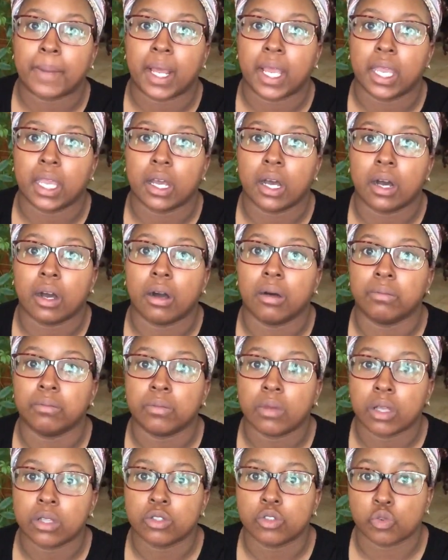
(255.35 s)
might
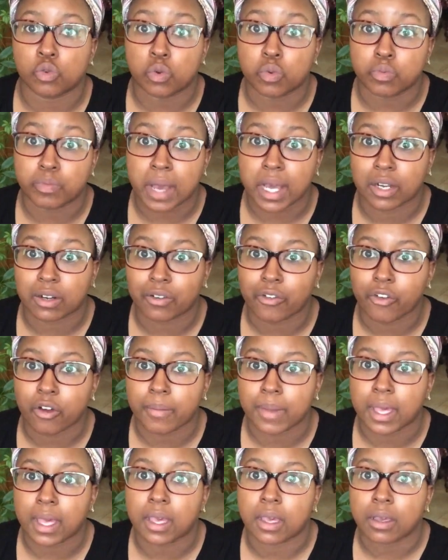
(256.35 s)
um, do better for
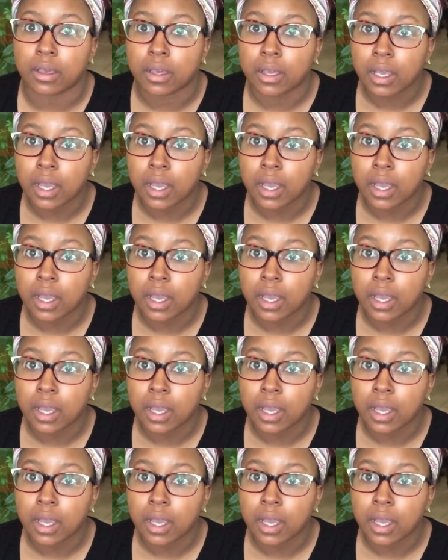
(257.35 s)
me.